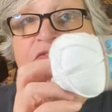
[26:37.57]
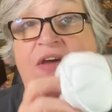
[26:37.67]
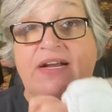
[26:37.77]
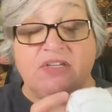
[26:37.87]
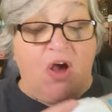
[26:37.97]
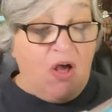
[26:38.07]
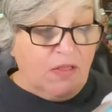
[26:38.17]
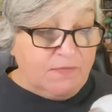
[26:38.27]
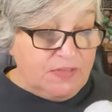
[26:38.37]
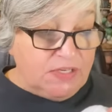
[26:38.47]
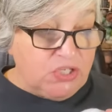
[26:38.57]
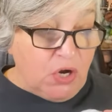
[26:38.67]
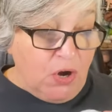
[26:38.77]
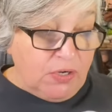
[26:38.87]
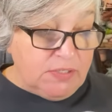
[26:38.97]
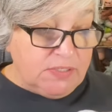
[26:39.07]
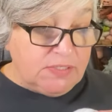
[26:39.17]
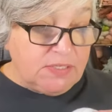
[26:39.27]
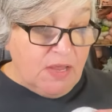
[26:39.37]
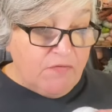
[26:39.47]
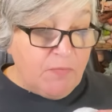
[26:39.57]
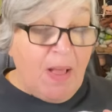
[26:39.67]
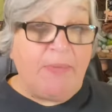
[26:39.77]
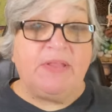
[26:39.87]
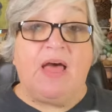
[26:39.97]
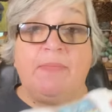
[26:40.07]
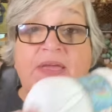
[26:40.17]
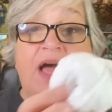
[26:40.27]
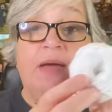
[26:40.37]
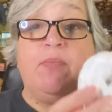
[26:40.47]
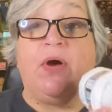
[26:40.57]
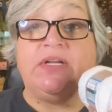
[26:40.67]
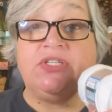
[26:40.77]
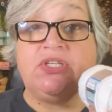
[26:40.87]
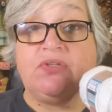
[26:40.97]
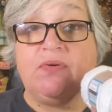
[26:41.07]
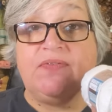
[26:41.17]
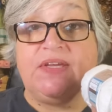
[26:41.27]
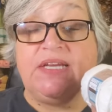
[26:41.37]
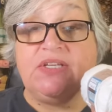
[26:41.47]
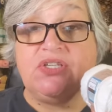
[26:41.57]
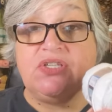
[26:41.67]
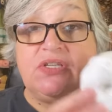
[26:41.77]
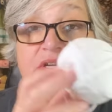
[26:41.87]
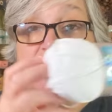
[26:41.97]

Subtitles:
fact, all of these yarns from Hobby Lobby, I bought two of each.